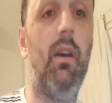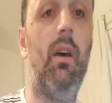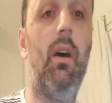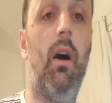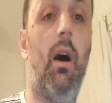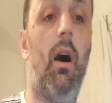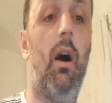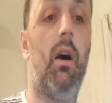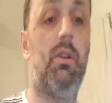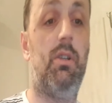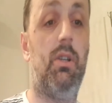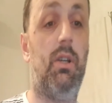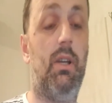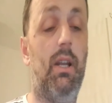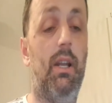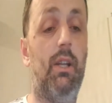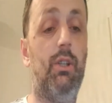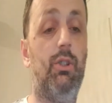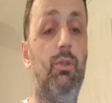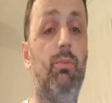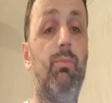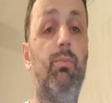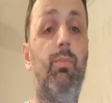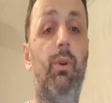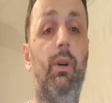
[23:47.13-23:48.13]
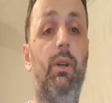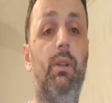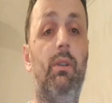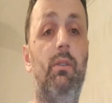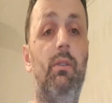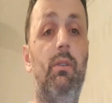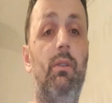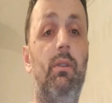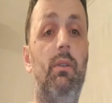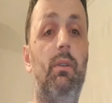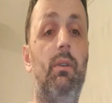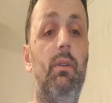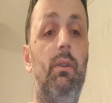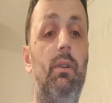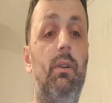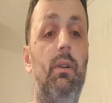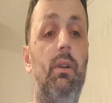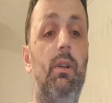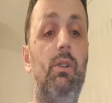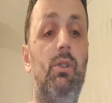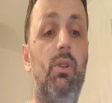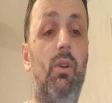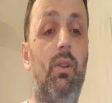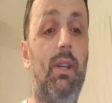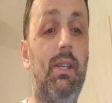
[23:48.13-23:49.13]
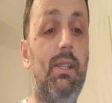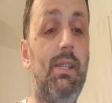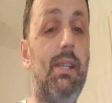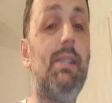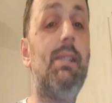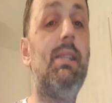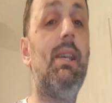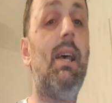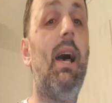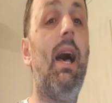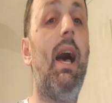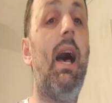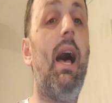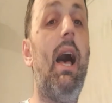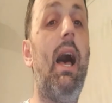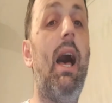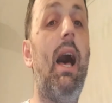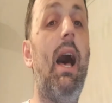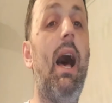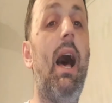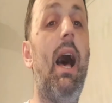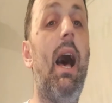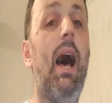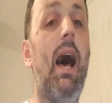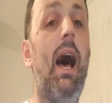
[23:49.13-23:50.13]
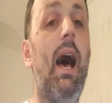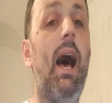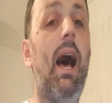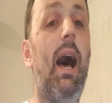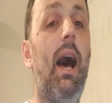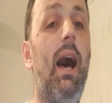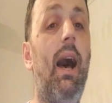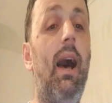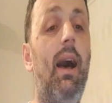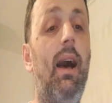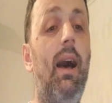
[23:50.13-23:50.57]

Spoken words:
articulation point. So this is ha.